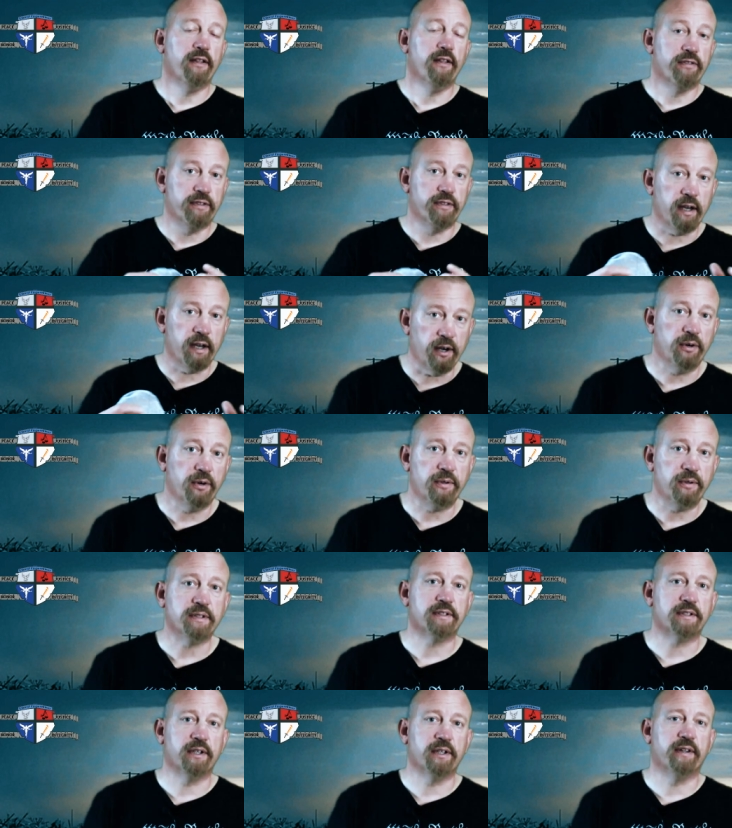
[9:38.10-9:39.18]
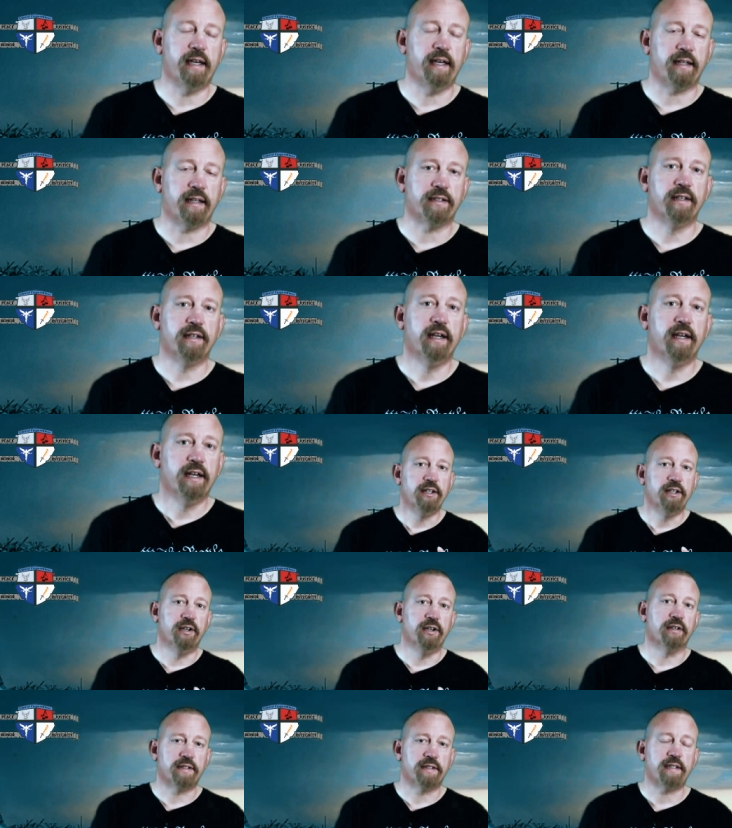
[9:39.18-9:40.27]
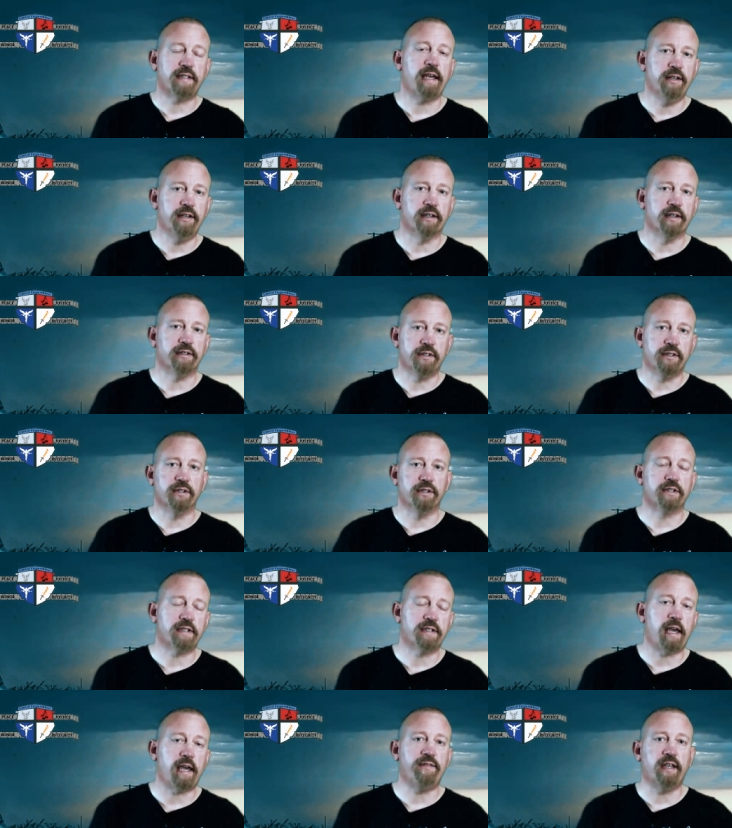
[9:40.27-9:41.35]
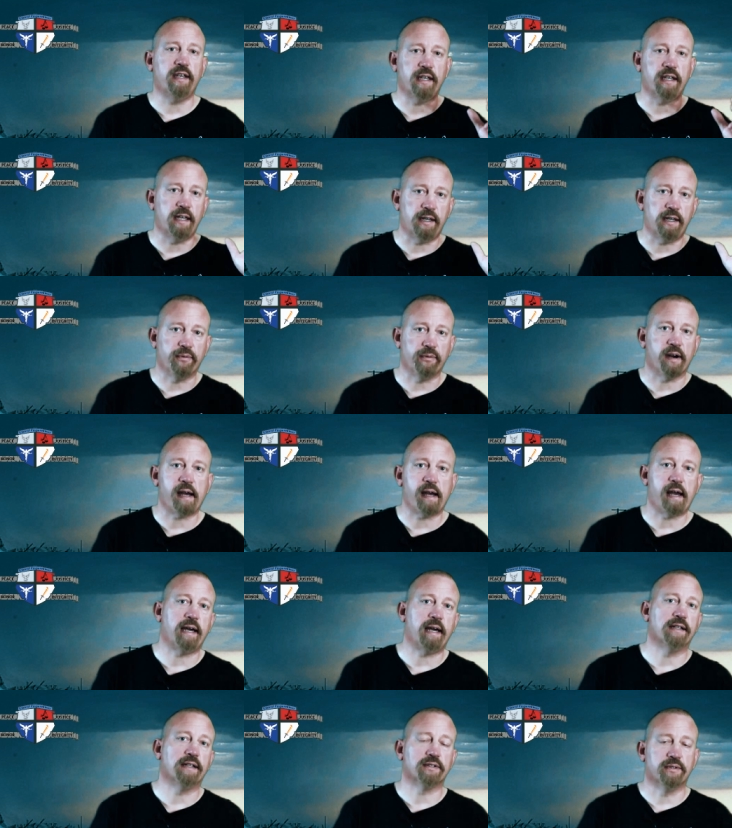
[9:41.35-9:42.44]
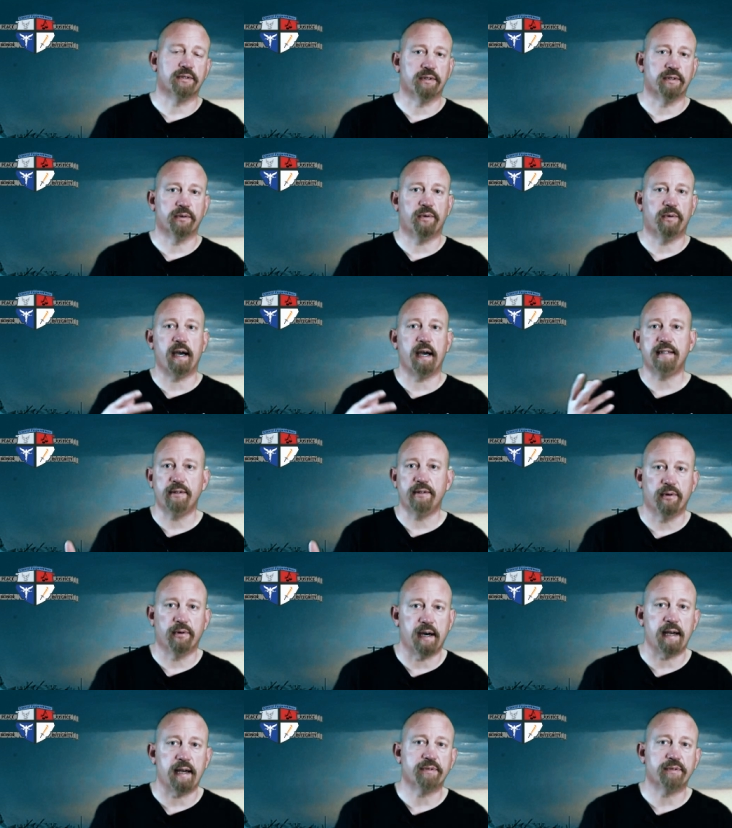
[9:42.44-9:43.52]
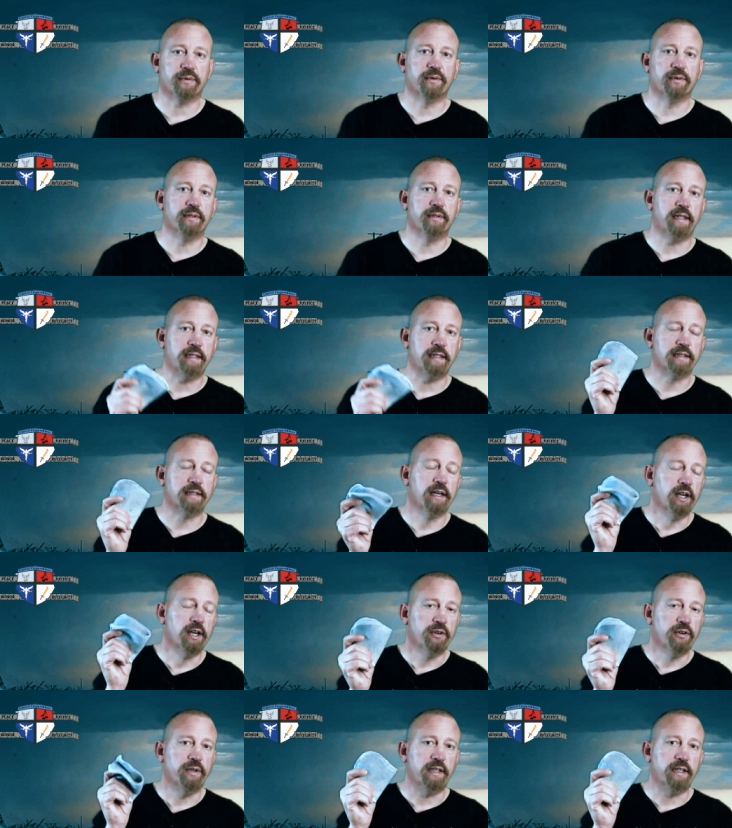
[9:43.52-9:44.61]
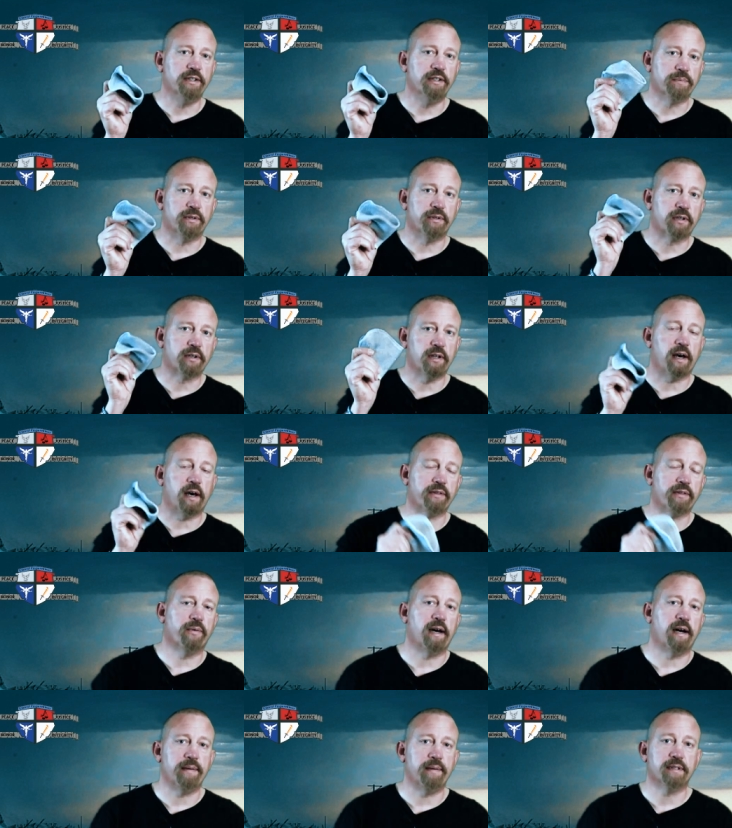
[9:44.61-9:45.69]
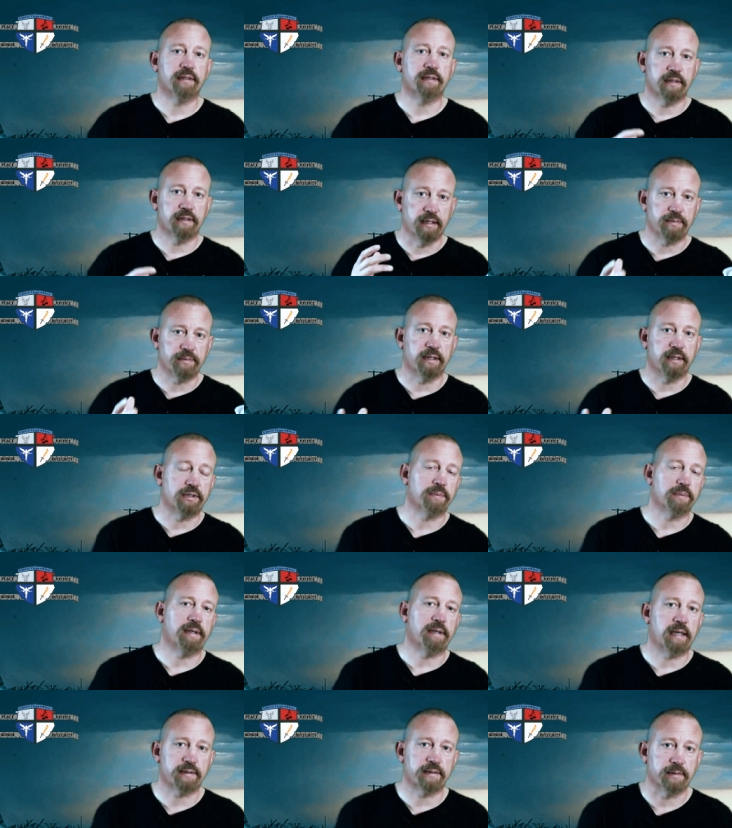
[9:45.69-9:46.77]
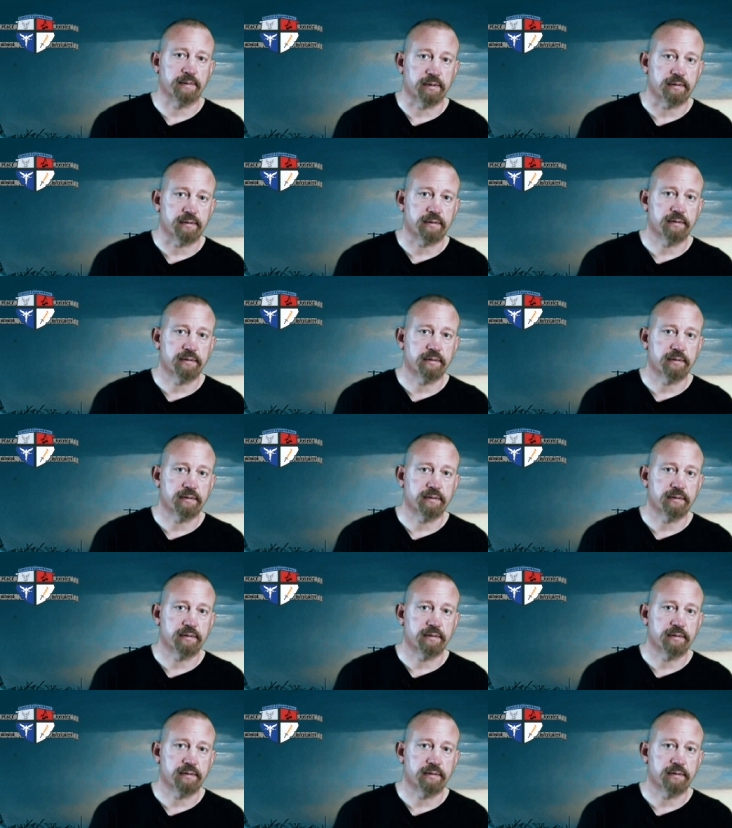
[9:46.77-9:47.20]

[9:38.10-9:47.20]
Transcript: those so that you're, sa you're, you're saving any rags or Wysi wipes or these reusable cloth wipes as much as possible.